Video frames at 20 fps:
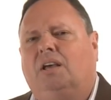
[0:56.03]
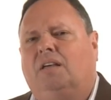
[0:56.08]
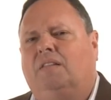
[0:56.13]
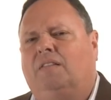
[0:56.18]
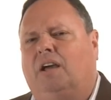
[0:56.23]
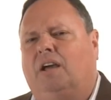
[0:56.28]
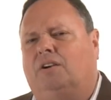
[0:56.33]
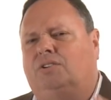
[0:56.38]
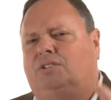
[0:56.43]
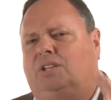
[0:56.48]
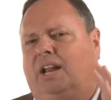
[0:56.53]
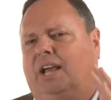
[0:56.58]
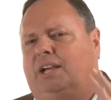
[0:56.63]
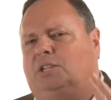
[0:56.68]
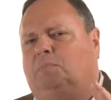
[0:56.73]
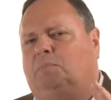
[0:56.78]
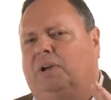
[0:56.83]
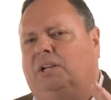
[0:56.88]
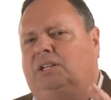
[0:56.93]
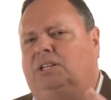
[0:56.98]
There's an
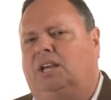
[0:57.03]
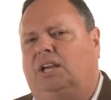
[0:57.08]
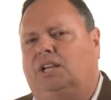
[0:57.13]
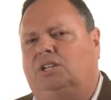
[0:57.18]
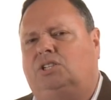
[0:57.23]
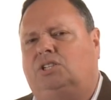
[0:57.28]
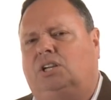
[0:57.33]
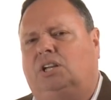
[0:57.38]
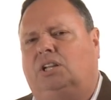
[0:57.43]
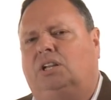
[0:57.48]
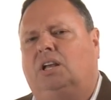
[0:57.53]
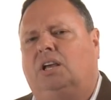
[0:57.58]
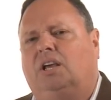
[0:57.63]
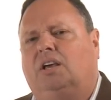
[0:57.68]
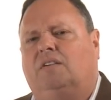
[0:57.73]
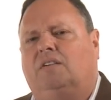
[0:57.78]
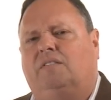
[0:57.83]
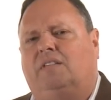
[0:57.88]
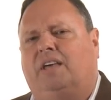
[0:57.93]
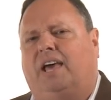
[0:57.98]
expectation
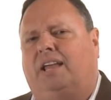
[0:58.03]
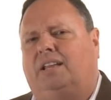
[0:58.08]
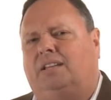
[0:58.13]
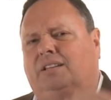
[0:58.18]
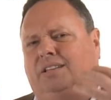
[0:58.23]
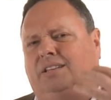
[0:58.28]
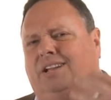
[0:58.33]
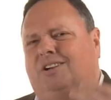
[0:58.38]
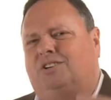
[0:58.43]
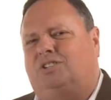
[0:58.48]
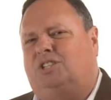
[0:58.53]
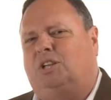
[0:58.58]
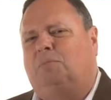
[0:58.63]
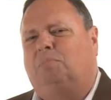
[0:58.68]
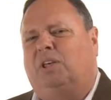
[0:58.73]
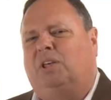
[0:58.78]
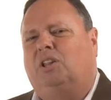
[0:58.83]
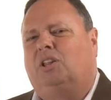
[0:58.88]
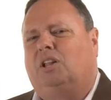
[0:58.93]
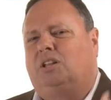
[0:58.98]
that there's
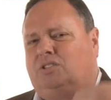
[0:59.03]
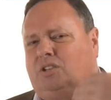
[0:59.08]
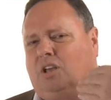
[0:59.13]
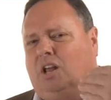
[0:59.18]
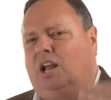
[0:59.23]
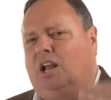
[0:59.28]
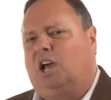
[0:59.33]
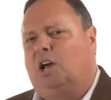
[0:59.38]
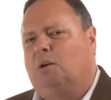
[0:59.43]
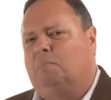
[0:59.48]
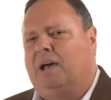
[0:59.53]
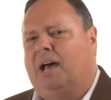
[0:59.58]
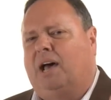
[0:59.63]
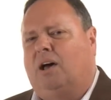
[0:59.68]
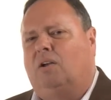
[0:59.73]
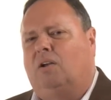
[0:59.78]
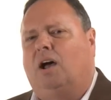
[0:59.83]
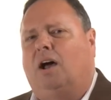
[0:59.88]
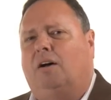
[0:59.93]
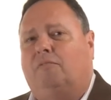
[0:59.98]
something that's going to come
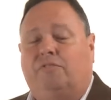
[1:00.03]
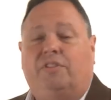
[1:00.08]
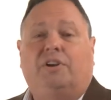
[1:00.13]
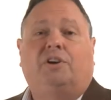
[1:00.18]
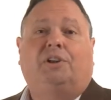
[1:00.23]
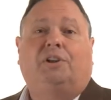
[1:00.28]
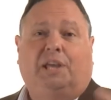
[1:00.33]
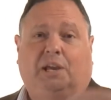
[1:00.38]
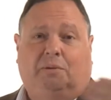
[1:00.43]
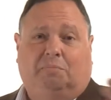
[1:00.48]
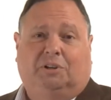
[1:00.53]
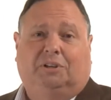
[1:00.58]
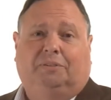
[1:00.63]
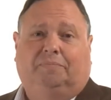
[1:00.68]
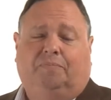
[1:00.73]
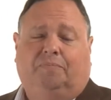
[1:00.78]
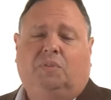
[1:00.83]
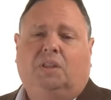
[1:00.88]
out of their labor.